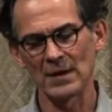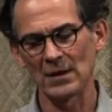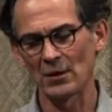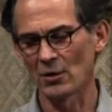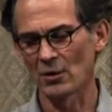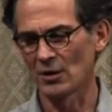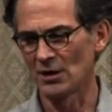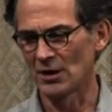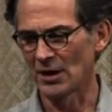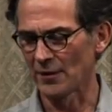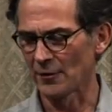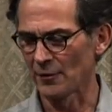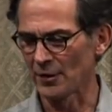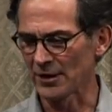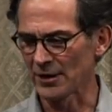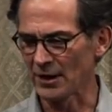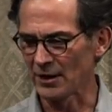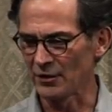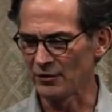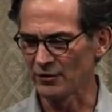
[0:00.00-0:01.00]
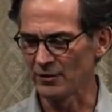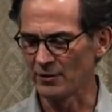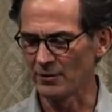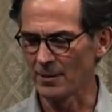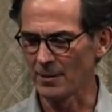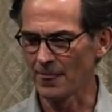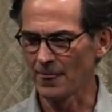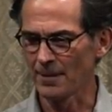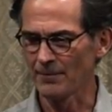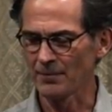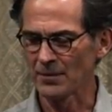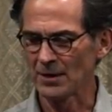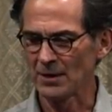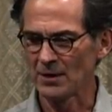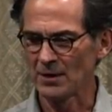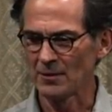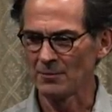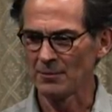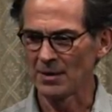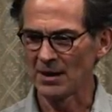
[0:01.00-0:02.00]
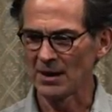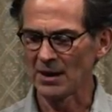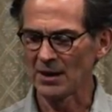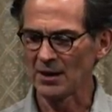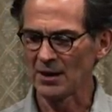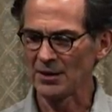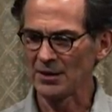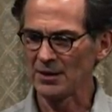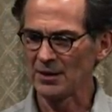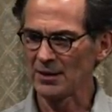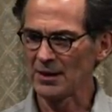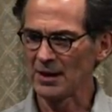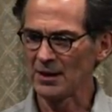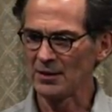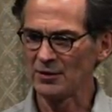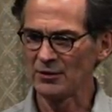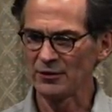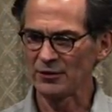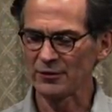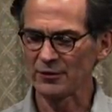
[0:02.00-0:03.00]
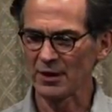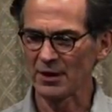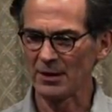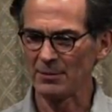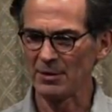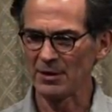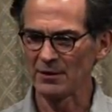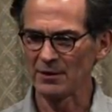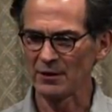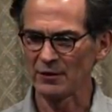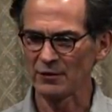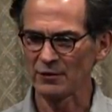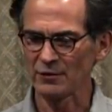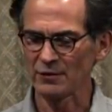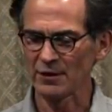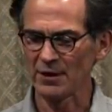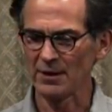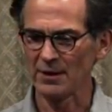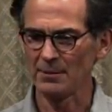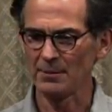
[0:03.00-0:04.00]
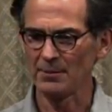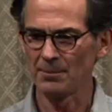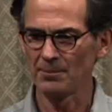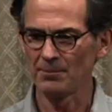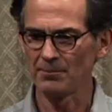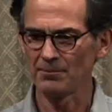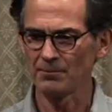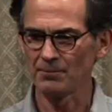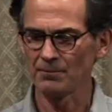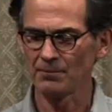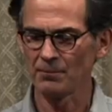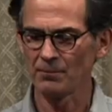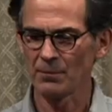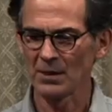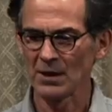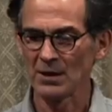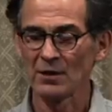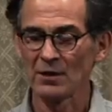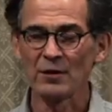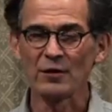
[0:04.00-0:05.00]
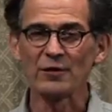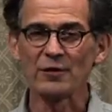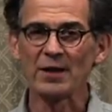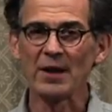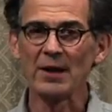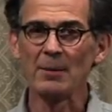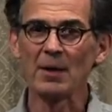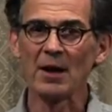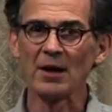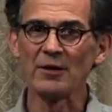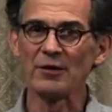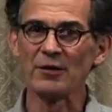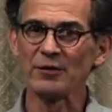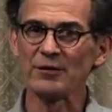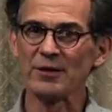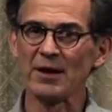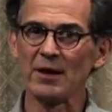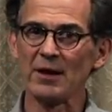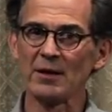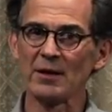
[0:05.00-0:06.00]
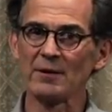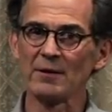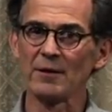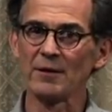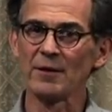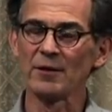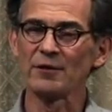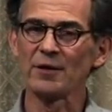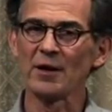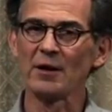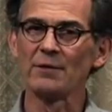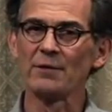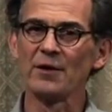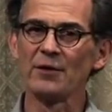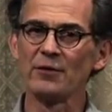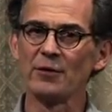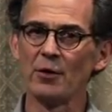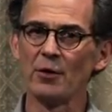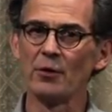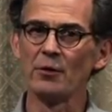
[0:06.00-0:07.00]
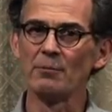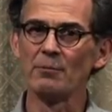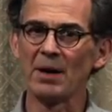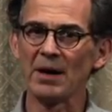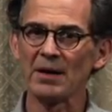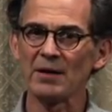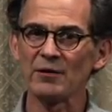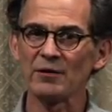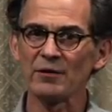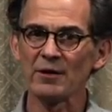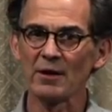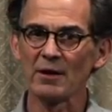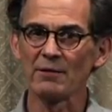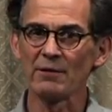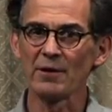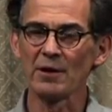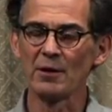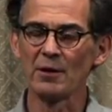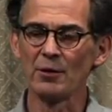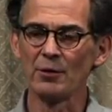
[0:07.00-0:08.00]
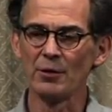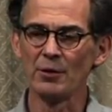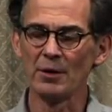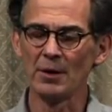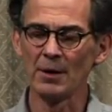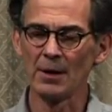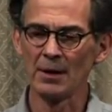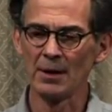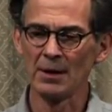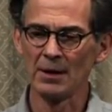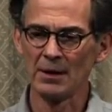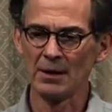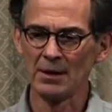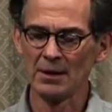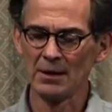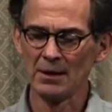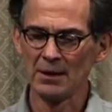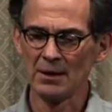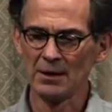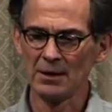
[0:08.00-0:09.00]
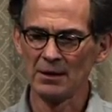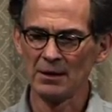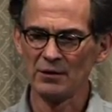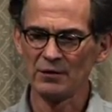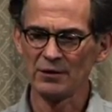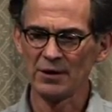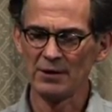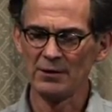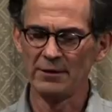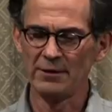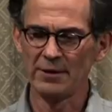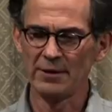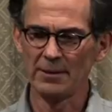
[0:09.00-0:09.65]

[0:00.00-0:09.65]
On another occasion, Balayani, again describing this same understanding that the self is known by itself alone, he said,